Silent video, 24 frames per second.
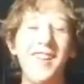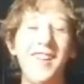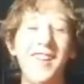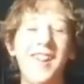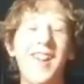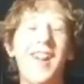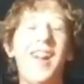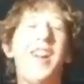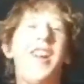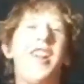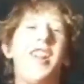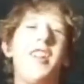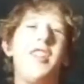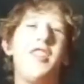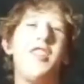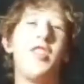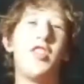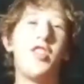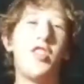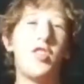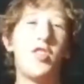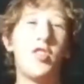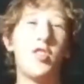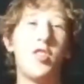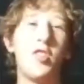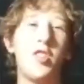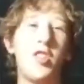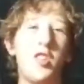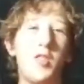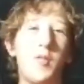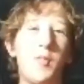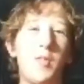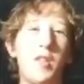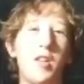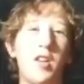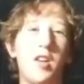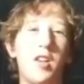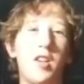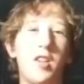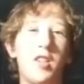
I know you just joined, but